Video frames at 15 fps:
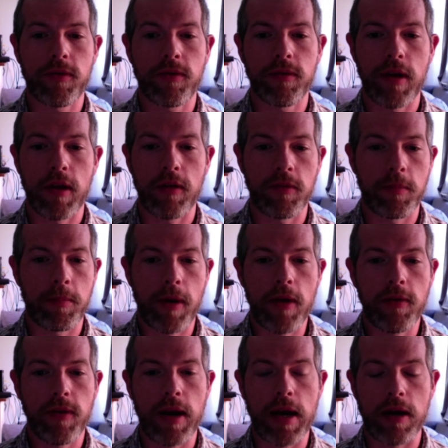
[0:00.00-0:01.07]
as the
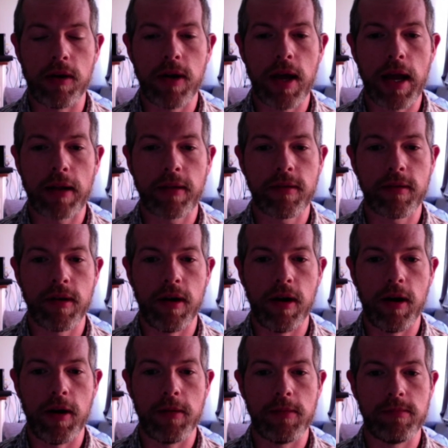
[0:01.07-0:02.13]
president-elect.
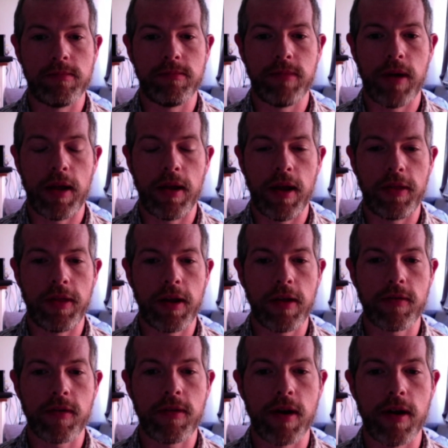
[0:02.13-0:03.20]
I think
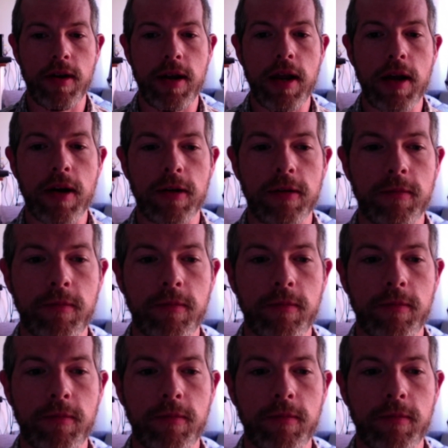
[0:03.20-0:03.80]
it's a done deal.